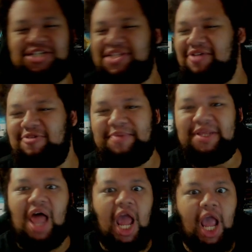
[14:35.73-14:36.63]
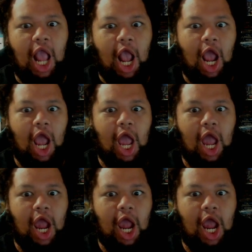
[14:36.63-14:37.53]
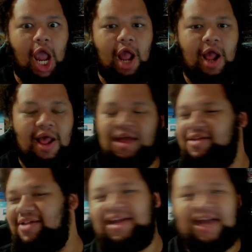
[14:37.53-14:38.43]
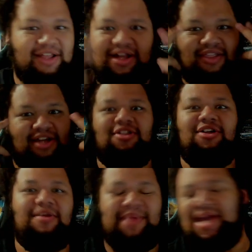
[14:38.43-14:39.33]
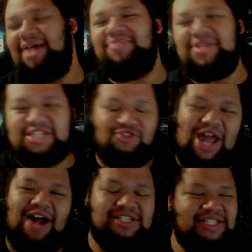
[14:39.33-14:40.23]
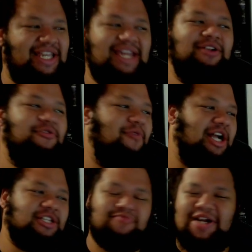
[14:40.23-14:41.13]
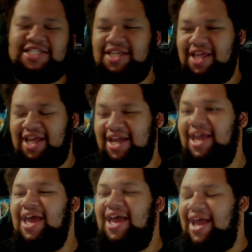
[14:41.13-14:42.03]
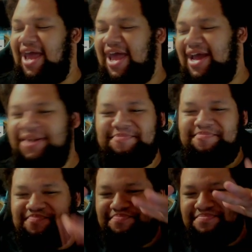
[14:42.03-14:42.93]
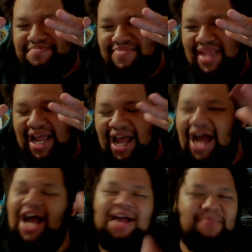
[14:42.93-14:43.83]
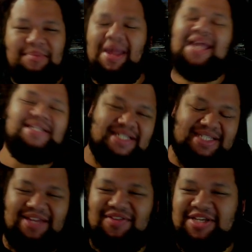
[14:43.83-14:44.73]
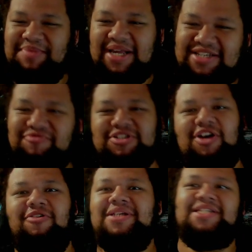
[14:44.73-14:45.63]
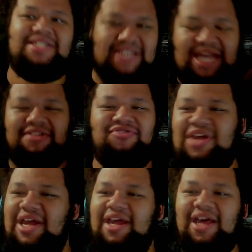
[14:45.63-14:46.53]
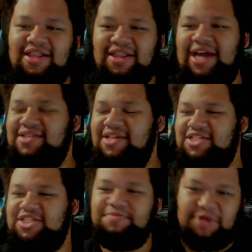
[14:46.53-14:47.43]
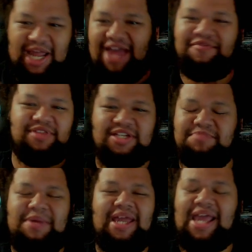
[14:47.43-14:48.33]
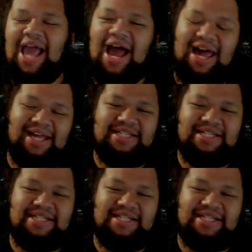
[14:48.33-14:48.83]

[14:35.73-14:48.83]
they would be like look at me, I'm the 2000s kid who watched wrestling, and I'm amazed to see this because it was always a standard thing. Like this big guys